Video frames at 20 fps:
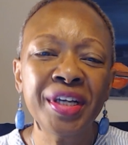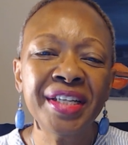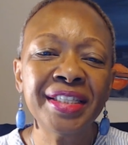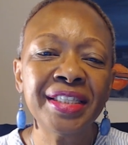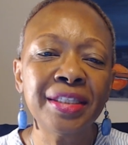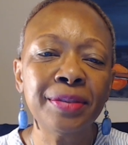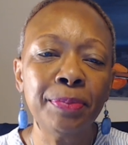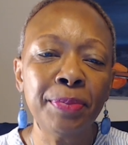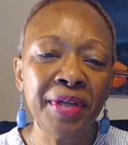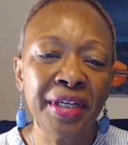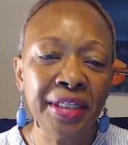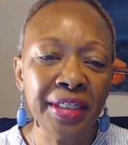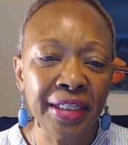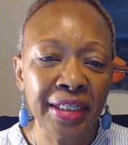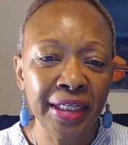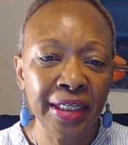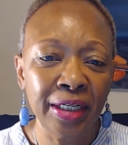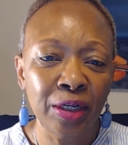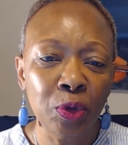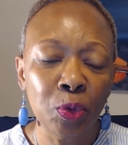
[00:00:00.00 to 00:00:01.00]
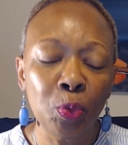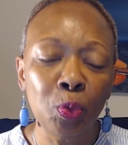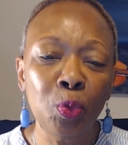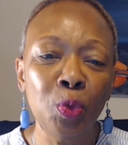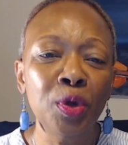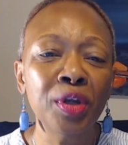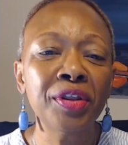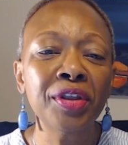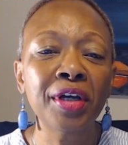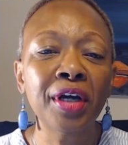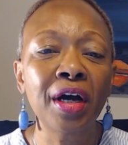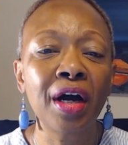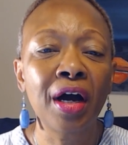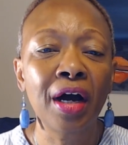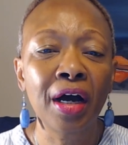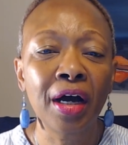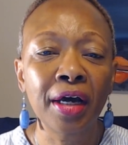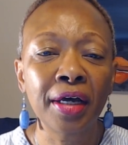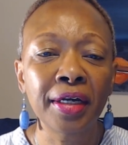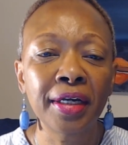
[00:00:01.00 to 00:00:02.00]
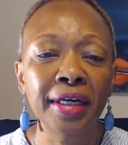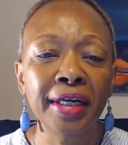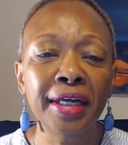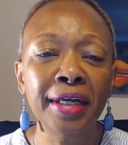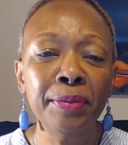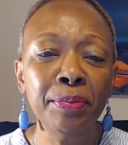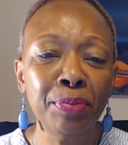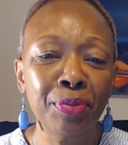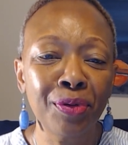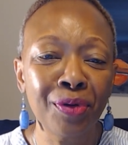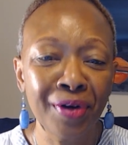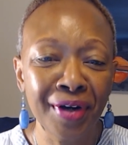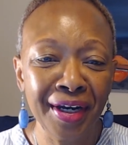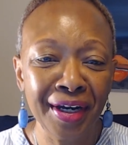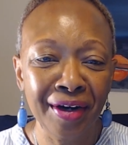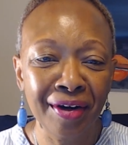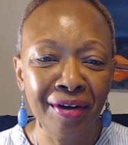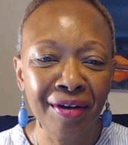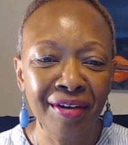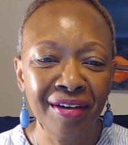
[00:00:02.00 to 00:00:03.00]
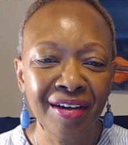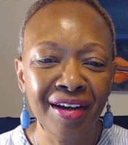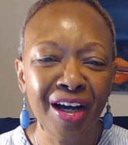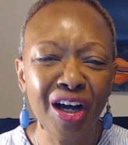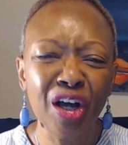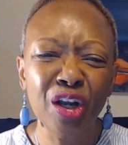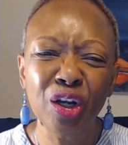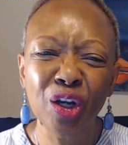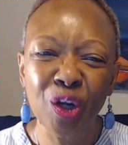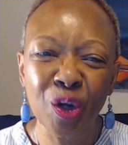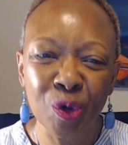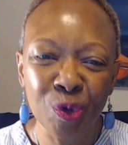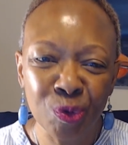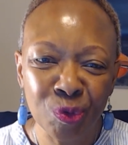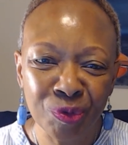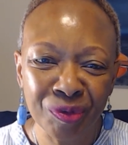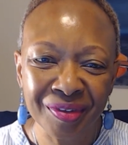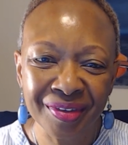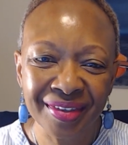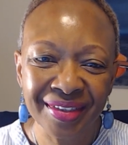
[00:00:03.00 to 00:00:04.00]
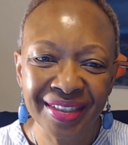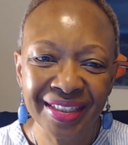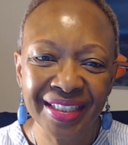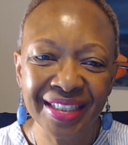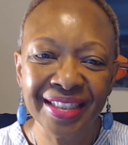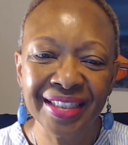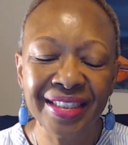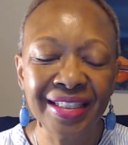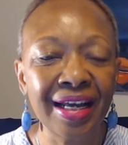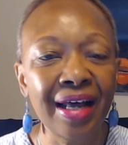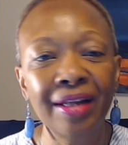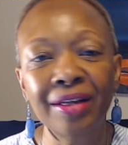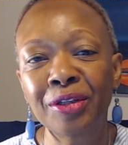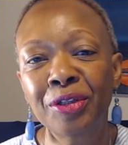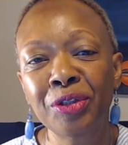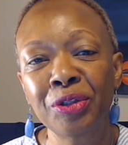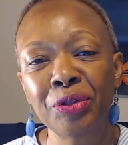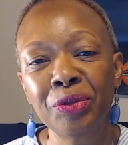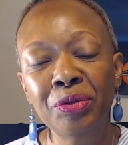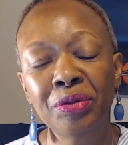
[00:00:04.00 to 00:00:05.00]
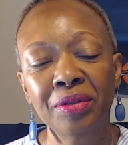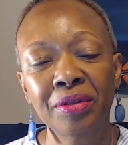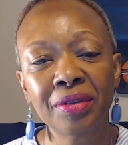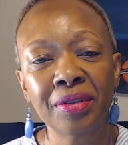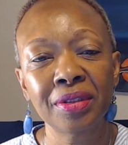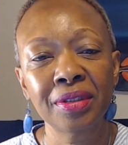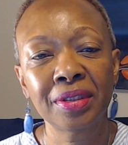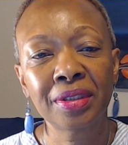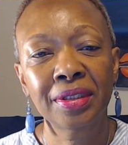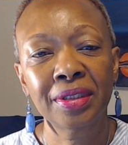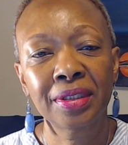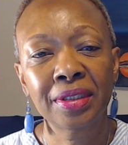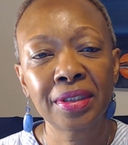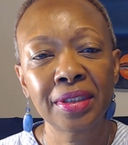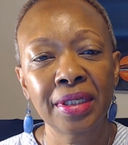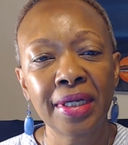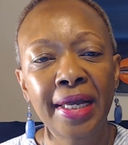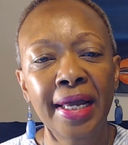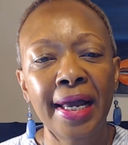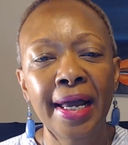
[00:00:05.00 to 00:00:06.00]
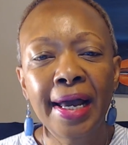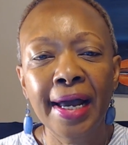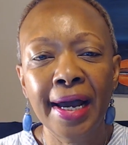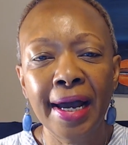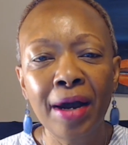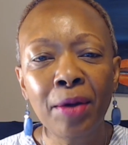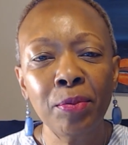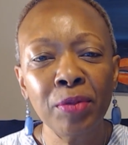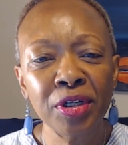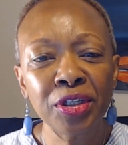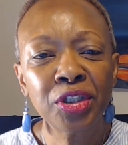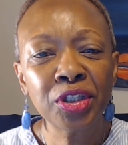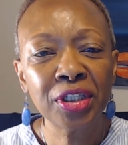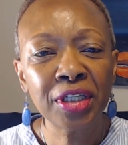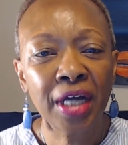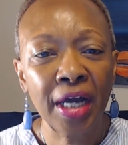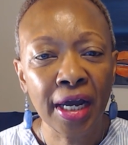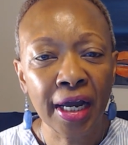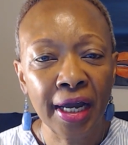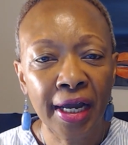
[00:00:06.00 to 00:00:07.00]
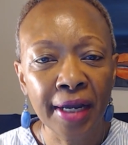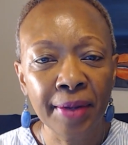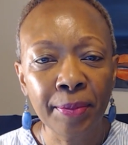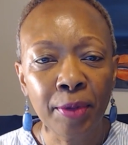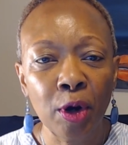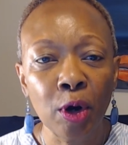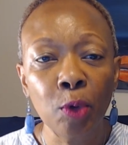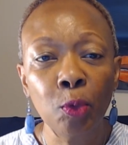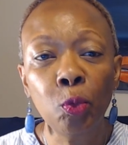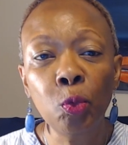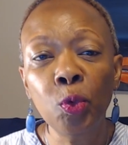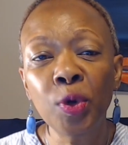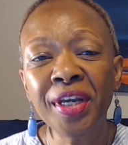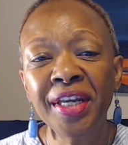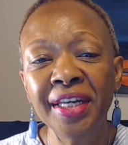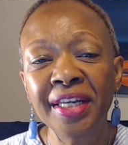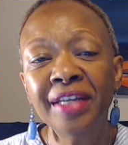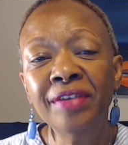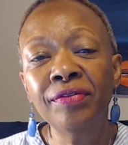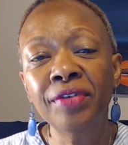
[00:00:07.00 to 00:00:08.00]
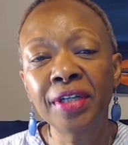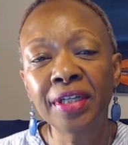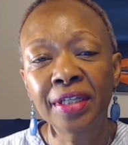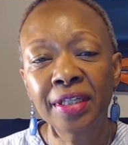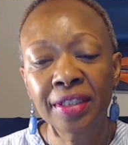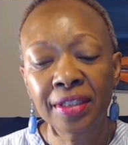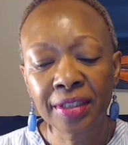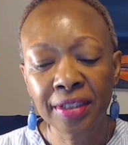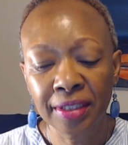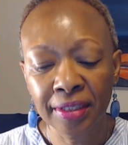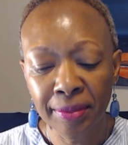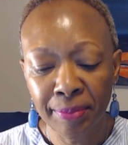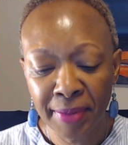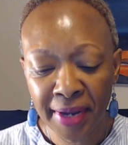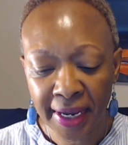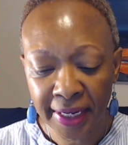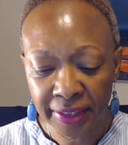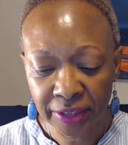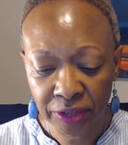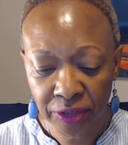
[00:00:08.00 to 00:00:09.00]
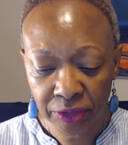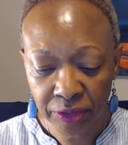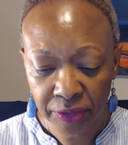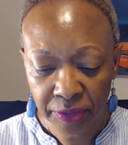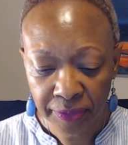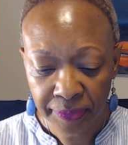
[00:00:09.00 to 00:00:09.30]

spending with God in prayer, alone, in solitude? How much time are we giving to the Master?